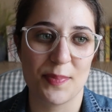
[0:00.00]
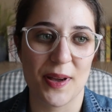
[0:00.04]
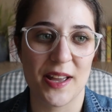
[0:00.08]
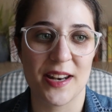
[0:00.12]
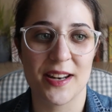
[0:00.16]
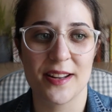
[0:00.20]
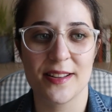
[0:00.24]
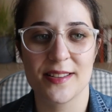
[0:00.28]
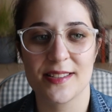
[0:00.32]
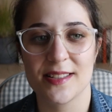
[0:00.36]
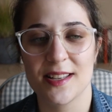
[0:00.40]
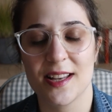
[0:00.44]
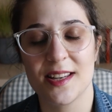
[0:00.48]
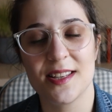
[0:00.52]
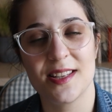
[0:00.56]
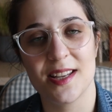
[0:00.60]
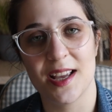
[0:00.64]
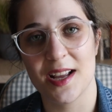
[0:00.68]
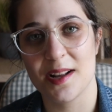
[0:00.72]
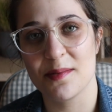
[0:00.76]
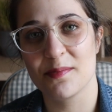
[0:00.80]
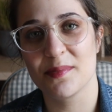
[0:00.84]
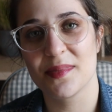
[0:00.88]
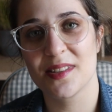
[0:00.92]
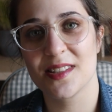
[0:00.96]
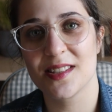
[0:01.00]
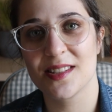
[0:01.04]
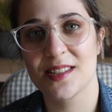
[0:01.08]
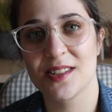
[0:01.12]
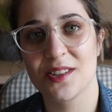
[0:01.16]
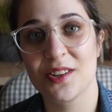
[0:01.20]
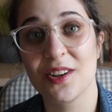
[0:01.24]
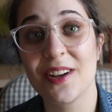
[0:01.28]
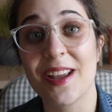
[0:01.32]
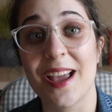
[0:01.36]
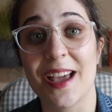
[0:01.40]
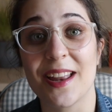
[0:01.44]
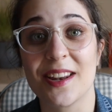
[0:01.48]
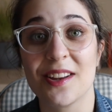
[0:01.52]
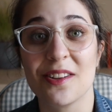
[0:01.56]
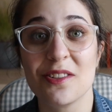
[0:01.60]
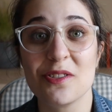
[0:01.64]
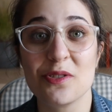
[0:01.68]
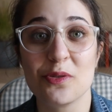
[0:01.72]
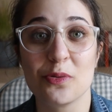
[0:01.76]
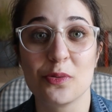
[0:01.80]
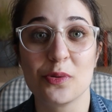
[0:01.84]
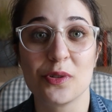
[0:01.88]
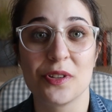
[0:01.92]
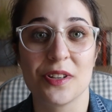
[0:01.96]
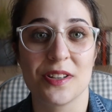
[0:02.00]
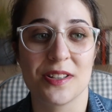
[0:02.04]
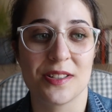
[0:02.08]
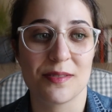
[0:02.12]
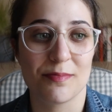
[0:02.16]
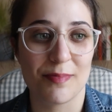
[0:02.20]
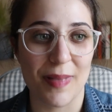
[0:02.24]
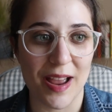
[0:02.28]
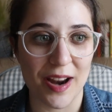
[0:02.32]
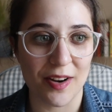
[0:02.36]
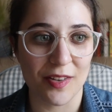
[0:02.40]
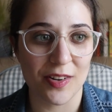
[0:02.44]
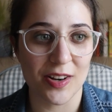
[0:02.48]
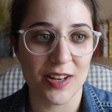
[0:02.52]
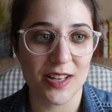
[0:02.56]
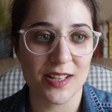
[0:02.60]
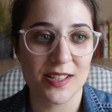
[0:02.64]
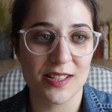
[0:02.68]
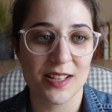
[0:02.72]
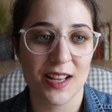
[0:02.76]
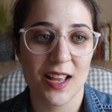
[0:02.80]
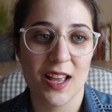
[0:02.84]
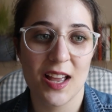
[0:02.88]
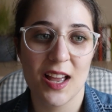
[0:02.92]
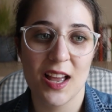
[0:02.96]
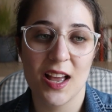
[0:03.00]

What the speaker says: Bennet's attempts to get her daughters married.